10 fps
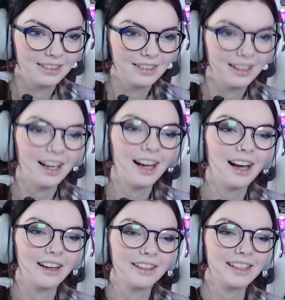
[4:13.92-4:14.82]
Ah,
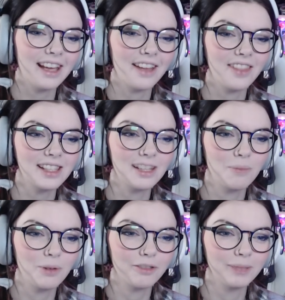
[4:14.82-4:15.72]
uh, yeah, that's an
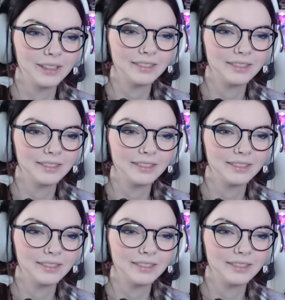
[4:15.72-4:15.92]
improvement.